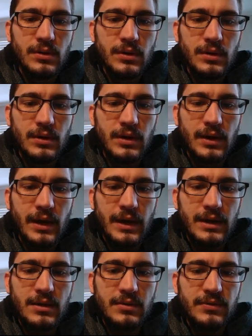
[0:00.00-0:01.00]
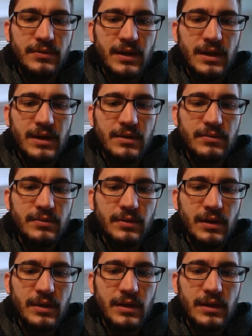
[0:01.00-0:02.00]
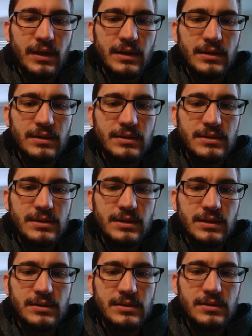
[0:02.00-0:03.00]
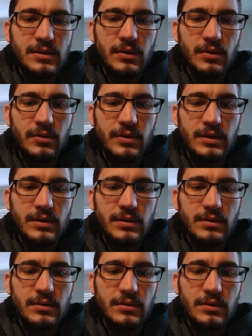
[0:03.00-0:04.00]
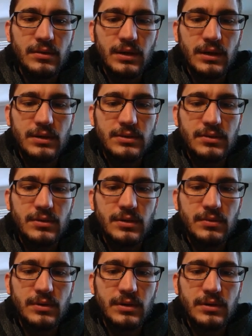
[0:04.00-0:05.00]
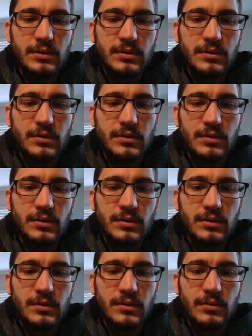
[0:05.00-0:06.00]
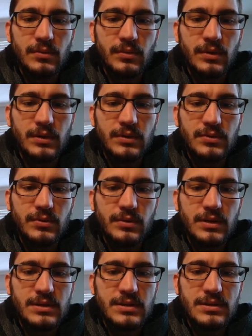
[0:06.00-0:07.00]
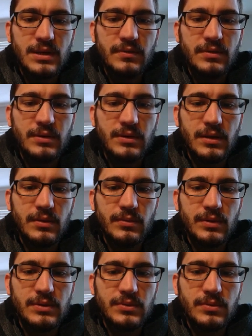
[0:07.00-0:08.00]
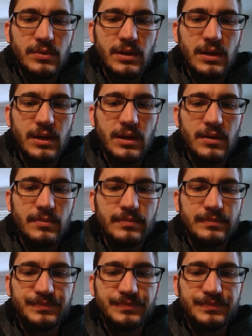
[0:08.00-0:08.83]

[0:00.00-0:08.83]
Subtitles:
95, and then 96, all the way to, 31, 127, and then 128.